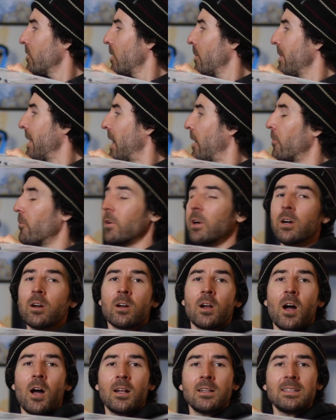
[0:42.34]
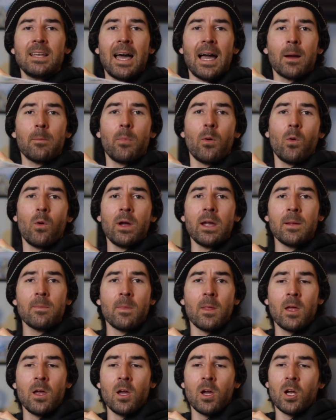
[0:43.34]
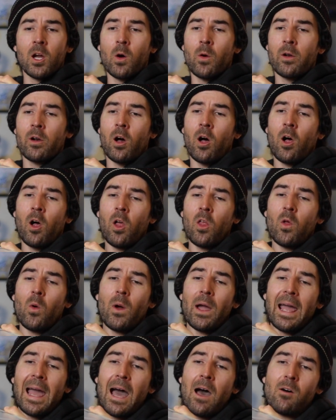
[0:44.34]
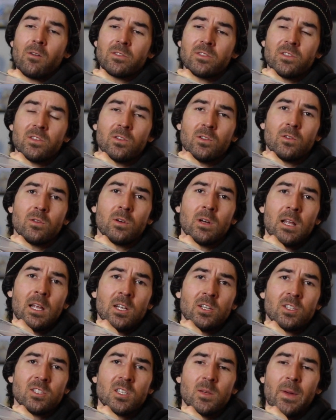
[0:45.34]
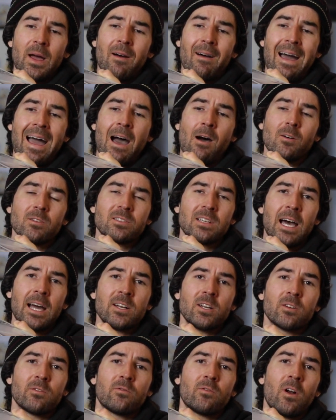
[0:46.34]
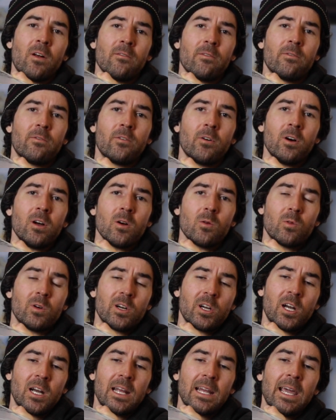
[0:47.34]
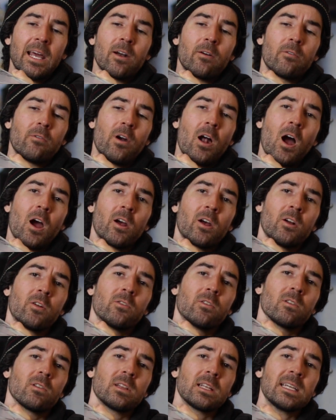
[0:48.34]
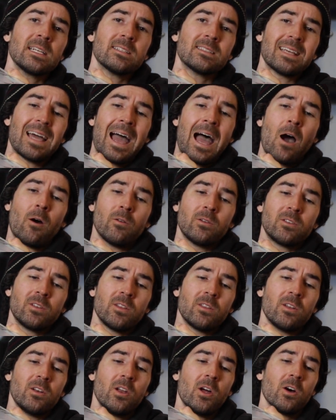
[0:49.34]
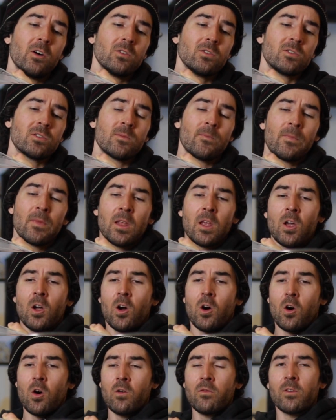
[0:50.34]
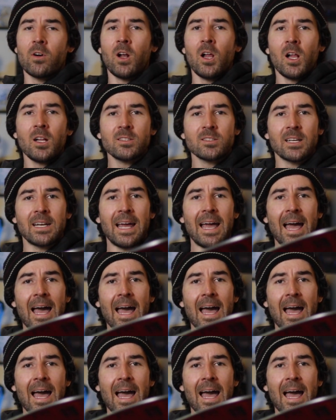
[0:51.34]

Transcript: from that rear contact point, going all the way out to just about outside your front foot. We're gonna get a rockered release out into the nose. Overall, it's gonna